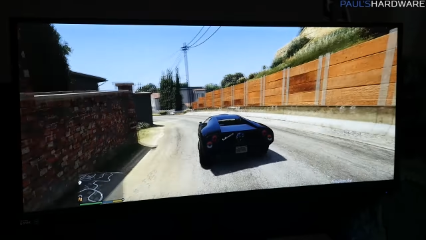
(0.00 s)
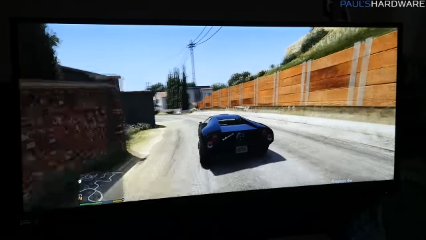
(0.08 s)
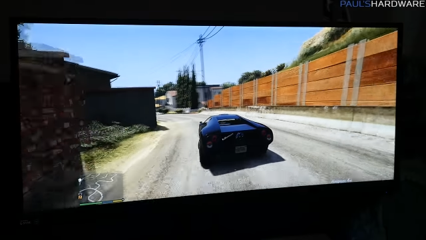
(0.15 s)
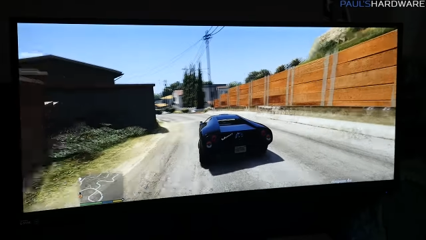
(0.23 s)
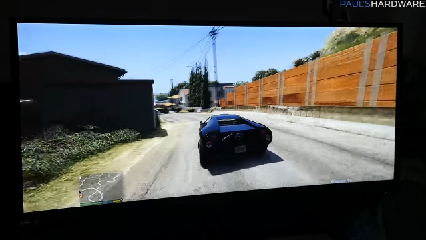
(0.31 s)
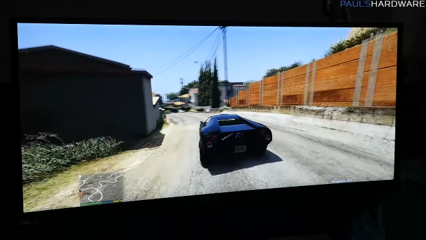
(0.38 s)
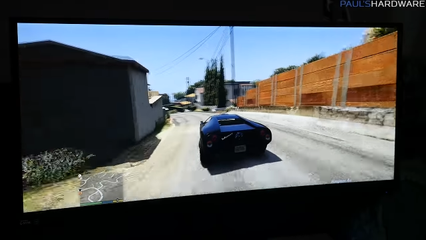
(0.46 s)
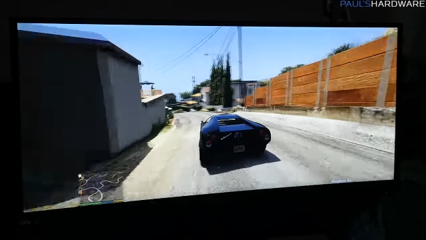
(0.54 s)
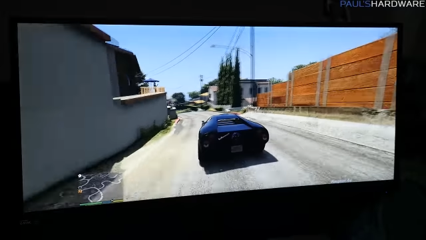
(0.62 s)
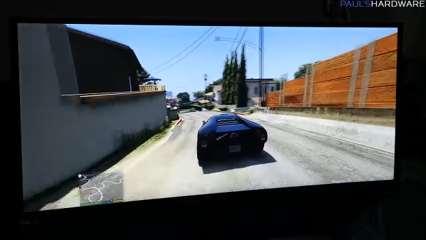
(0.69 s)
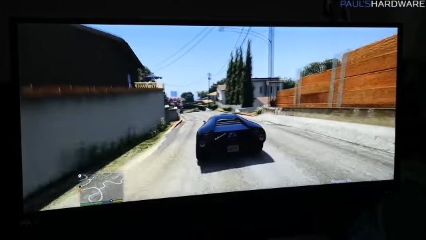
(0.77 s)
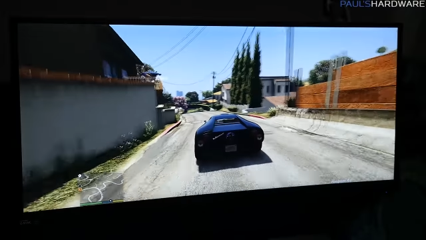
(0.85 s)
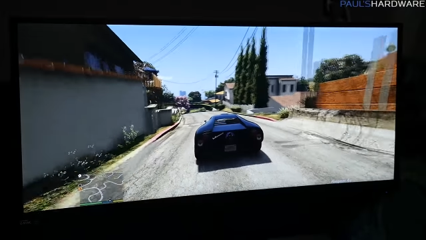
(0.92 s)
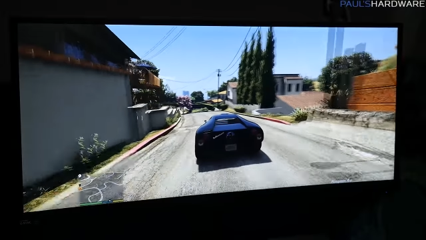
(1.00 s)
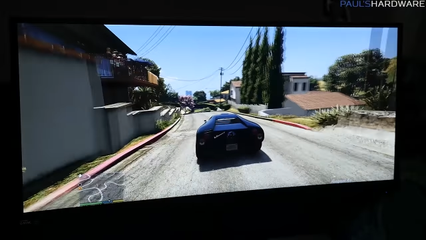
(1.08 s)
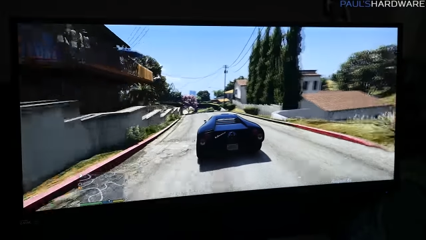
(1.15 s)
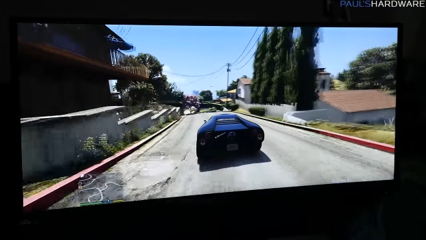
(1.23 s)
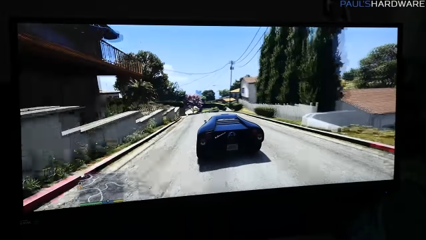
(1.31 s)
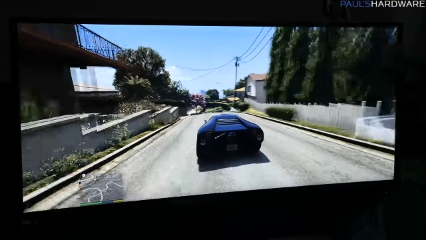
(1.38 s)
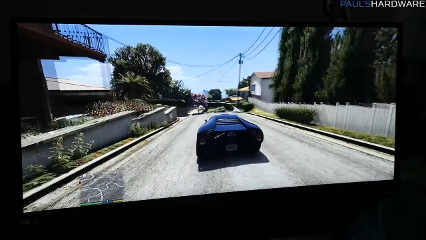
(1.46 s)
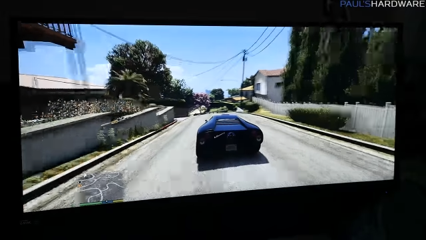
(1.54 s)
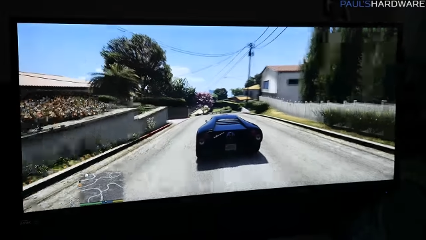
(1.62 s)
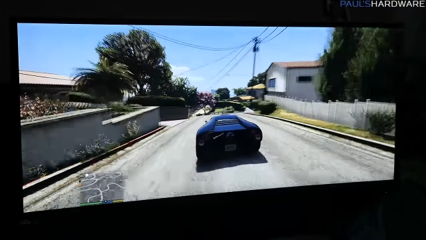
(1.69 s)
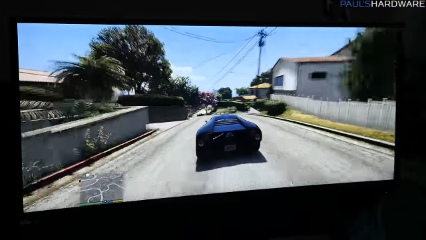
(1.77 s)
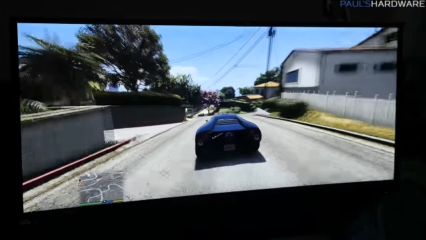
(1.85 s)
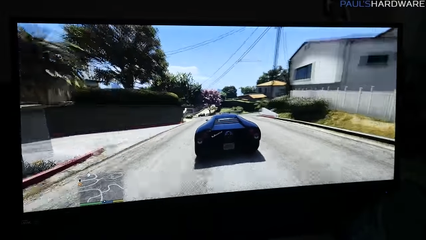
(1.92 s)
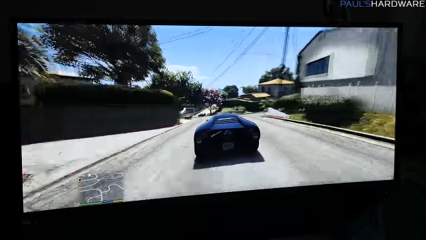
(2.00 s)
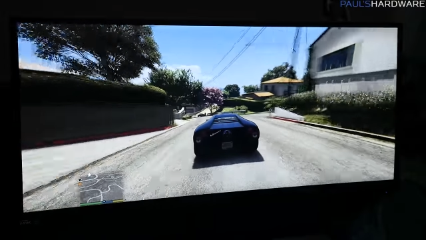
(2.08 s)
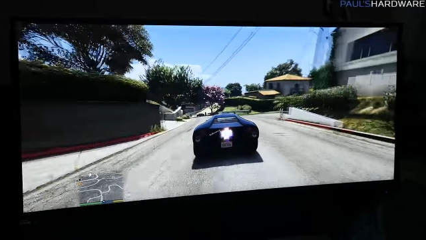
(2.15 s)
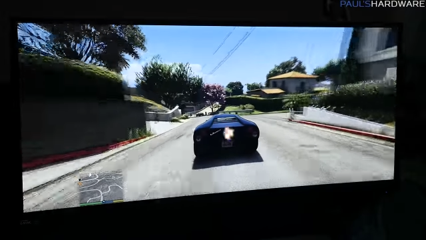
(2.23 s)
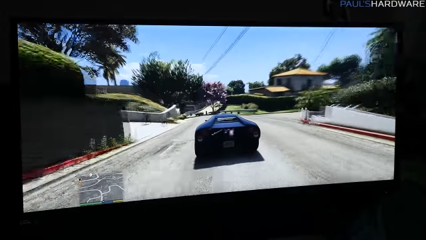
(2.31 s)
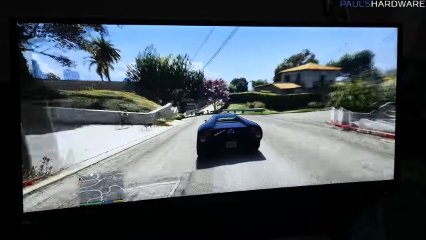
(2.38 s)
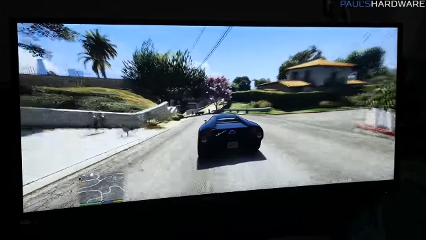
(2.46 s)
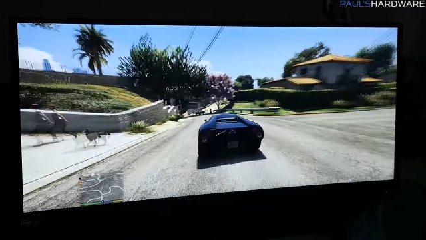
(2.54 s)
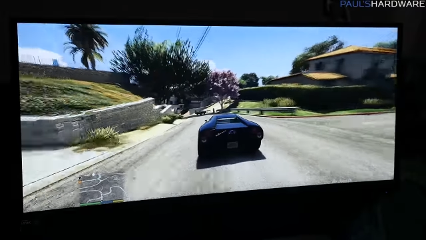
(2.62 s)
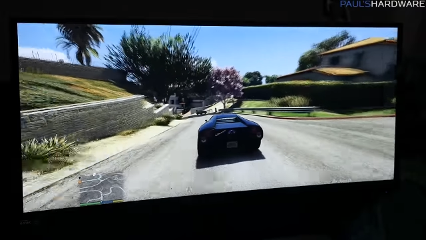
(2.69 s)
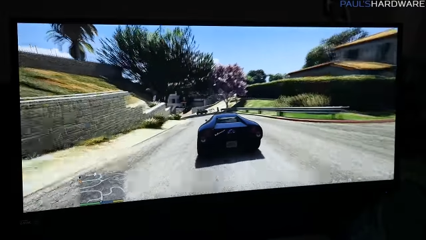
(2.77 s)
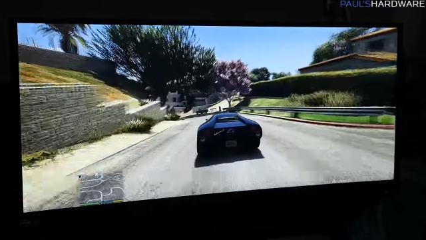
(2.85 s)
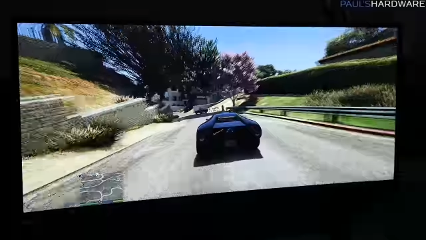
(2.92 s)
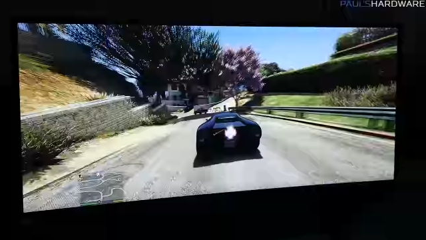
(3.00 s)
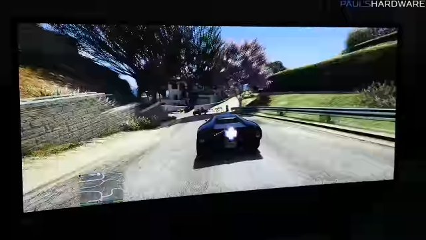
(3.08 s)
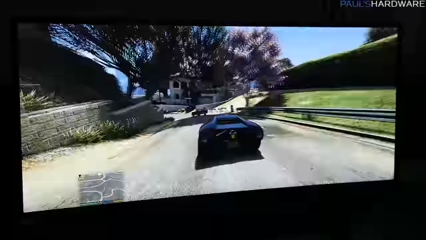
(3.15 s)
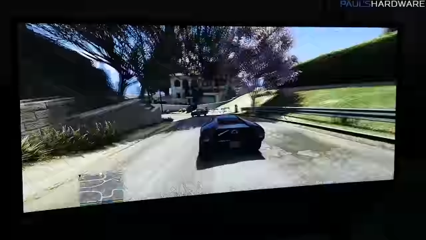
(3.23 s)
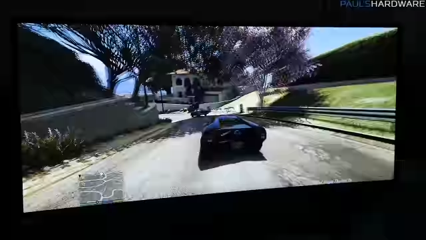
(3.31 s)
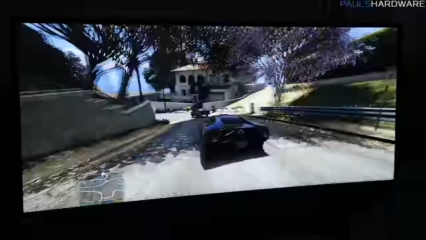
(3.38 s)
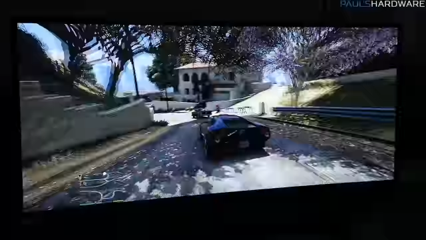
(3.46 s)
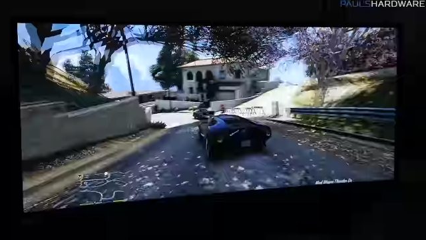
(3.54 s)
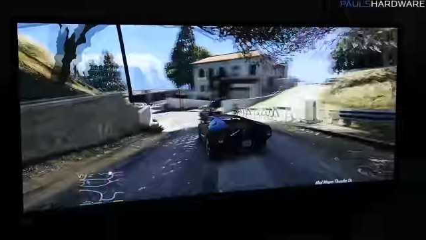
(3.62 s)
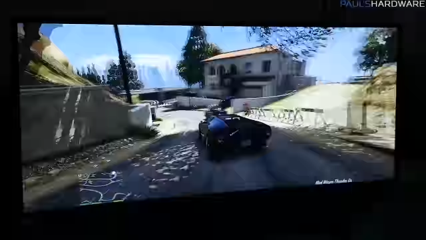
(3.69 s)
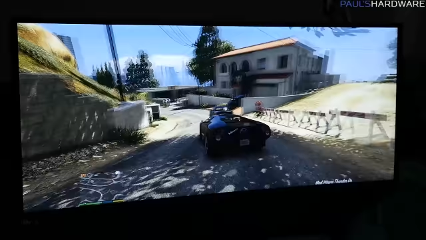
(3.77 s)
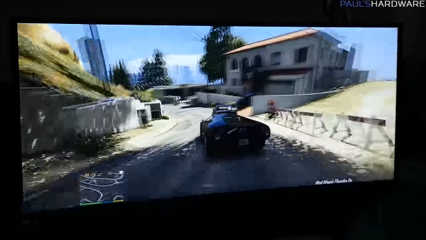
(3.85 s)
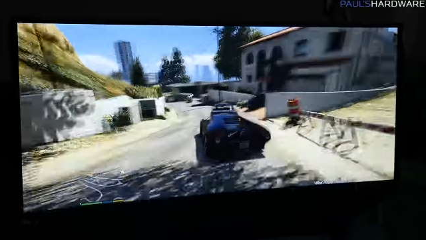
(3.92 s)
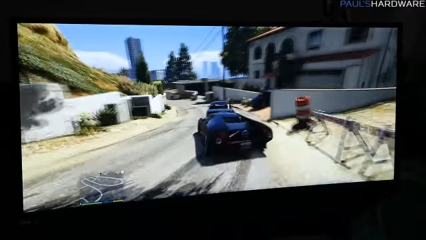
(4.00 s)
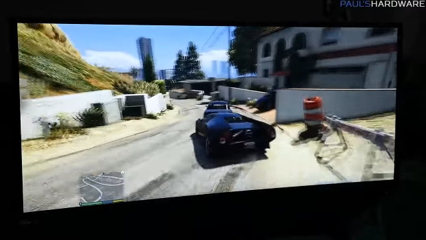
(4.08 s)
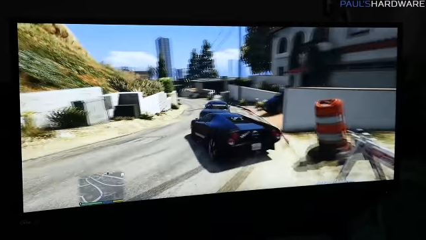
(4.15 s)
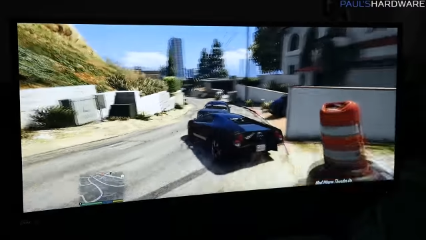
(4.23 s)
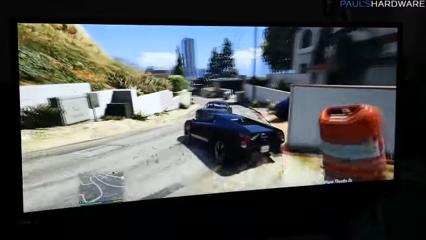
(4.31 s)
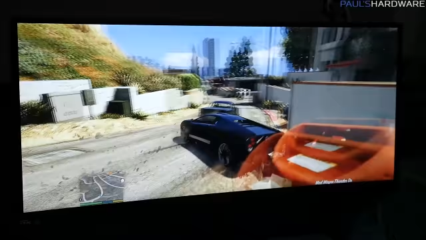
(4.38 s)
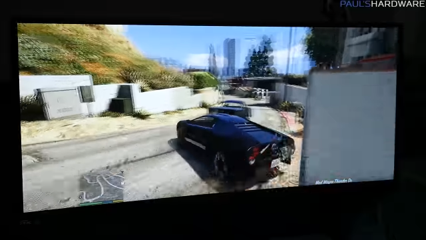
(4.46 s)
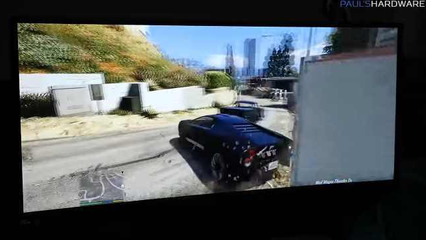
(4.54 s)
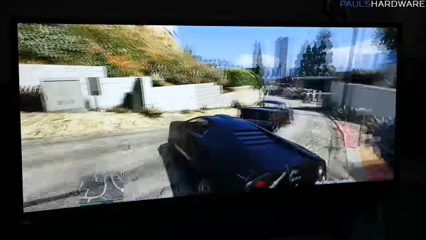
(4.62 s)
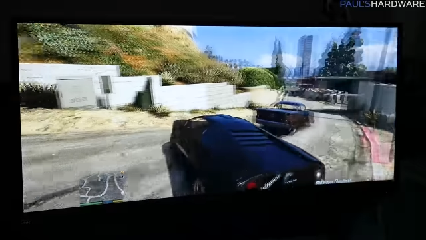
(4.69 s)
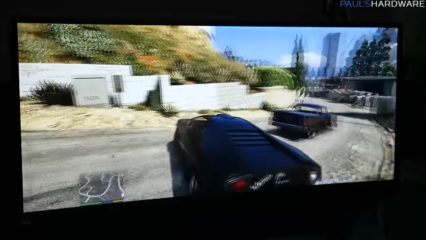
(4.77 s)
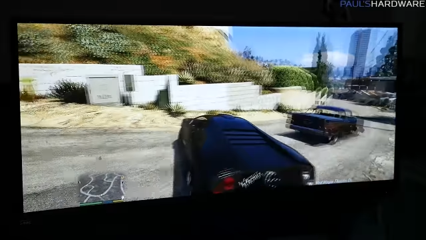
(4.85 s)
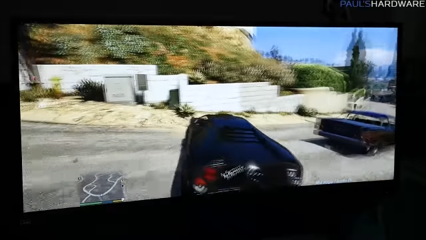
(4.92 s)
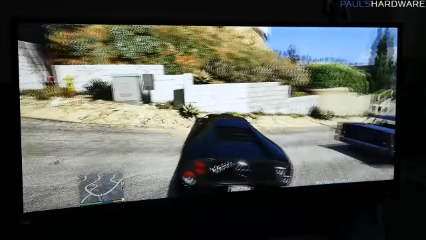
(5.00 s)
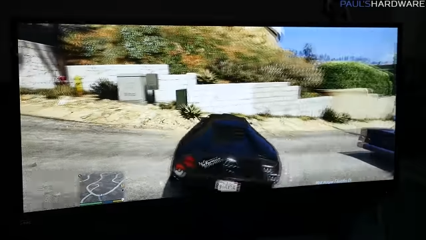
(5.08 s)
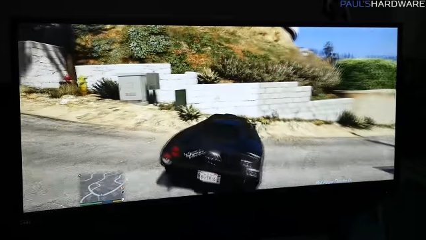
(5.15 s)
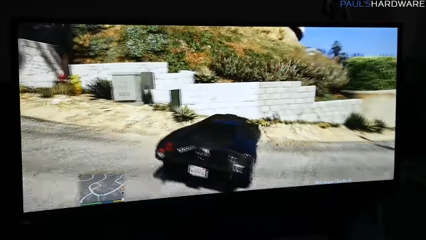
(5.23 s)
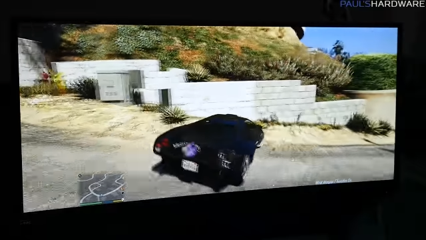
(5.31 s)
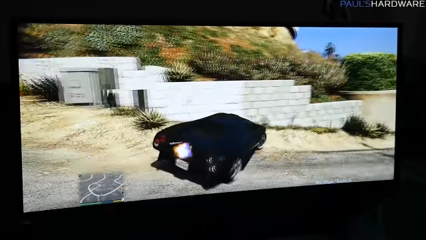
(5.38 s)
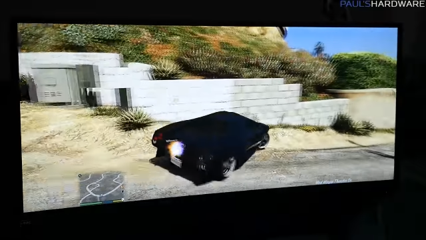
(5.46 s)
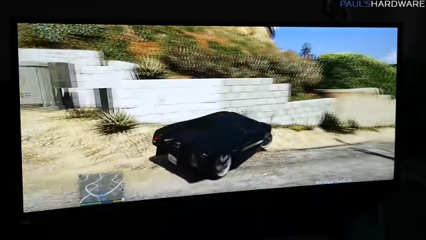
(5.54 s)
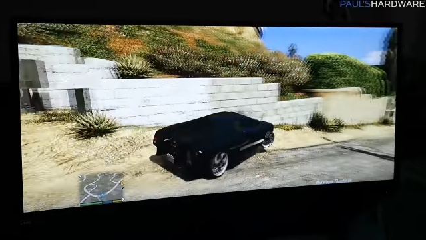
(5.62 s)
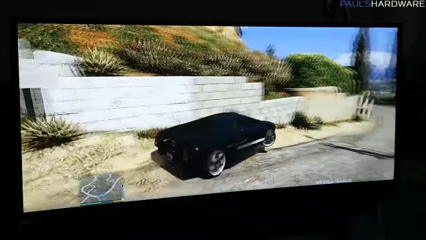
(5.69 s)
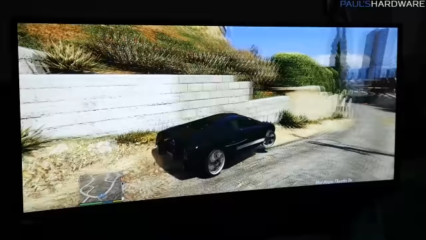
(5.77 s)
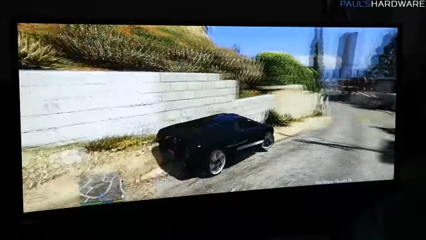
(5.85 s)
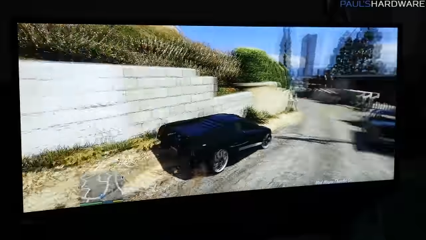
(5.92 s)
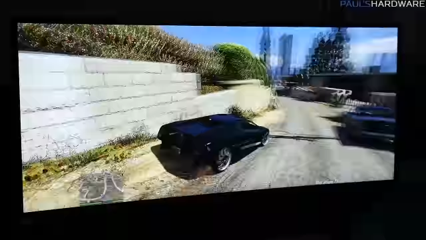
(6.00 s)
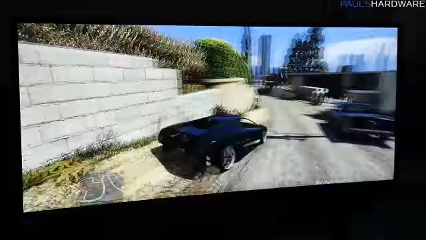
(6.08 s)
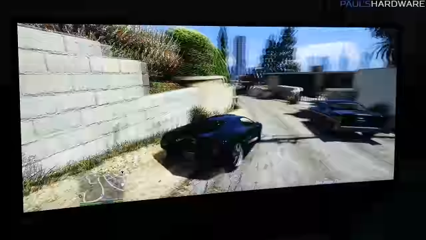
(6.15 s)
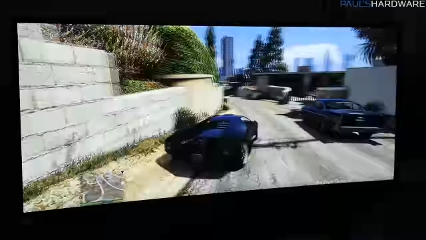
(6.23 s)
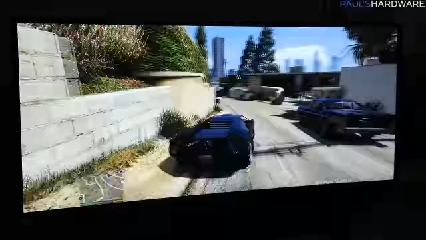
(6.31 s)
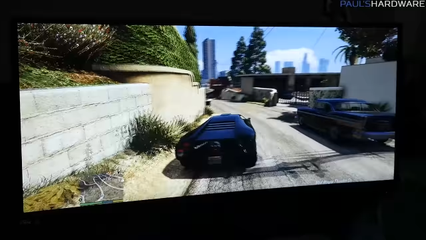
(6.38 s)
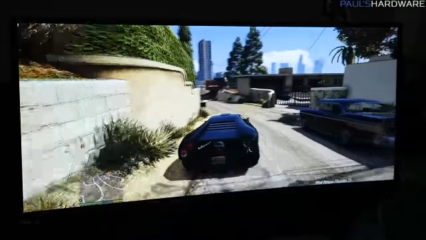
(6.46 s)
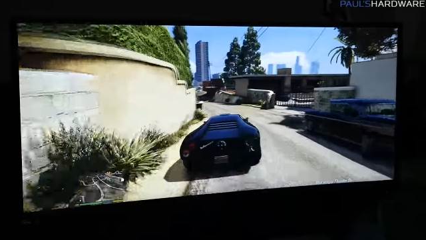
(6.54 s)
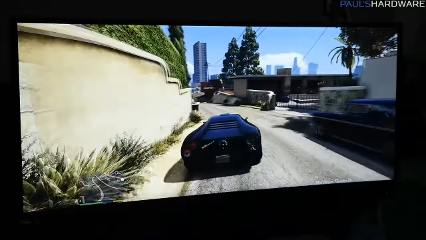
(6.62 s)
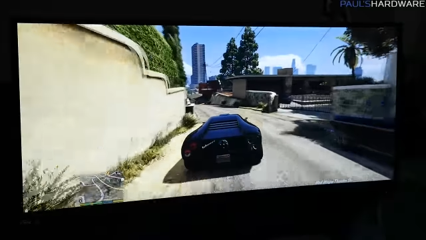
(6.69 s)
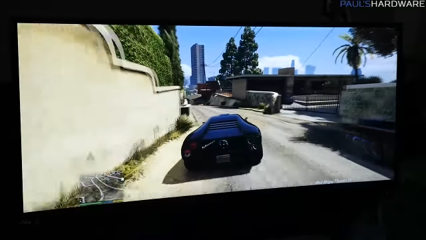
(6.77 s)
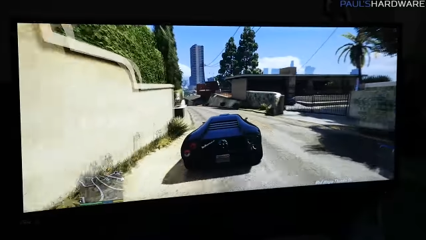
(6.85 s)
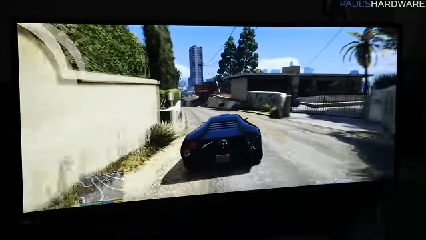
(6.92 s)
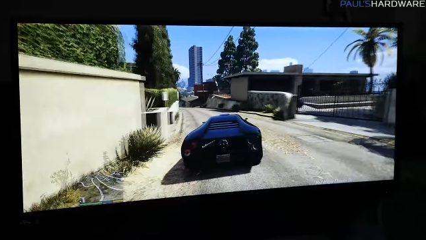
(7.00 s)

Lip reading: [unreadable: no face in view]